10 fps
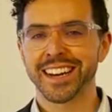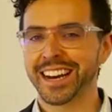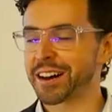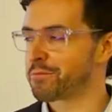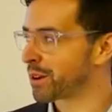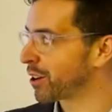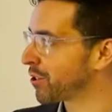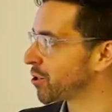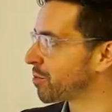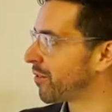uh, but it
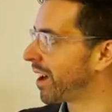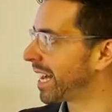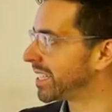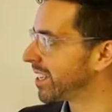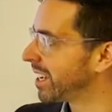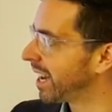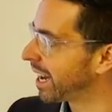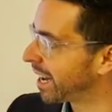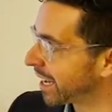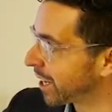also provides,
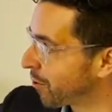uh, you